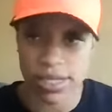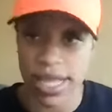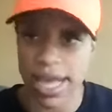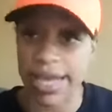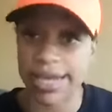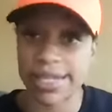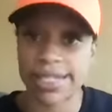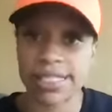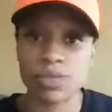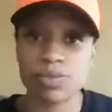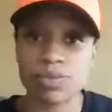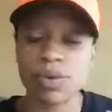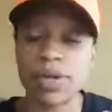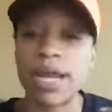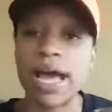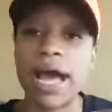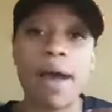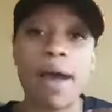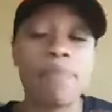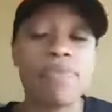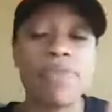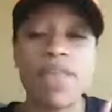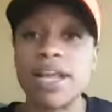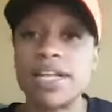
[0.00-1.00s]
That is
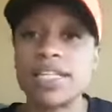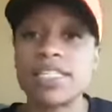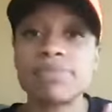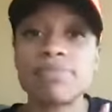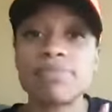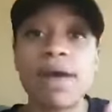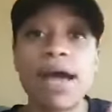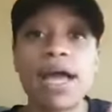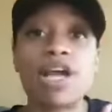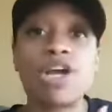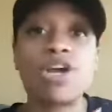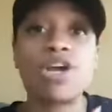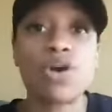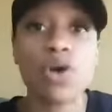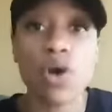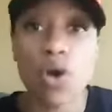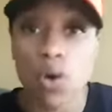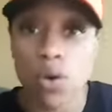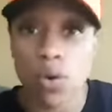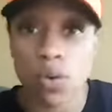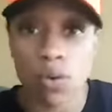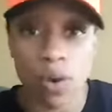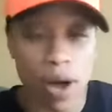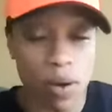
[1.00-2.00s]
my
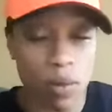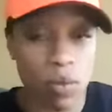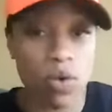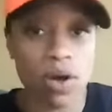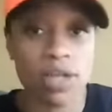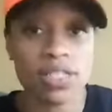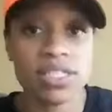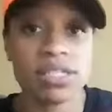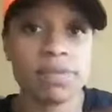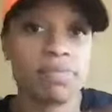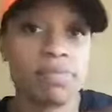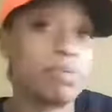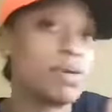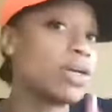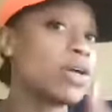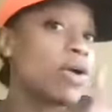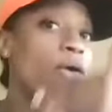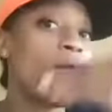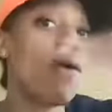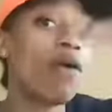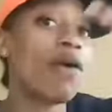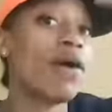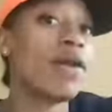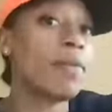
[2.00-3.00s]
goal. I want to put
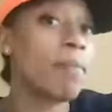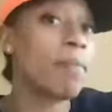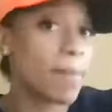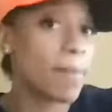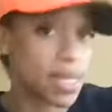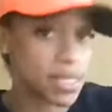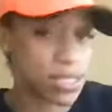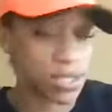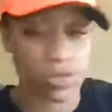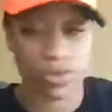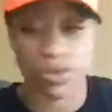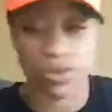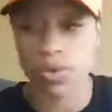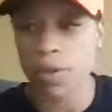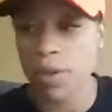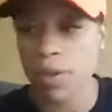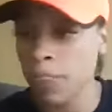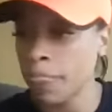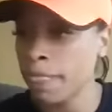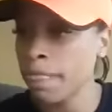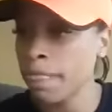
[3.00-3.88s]
on muscle.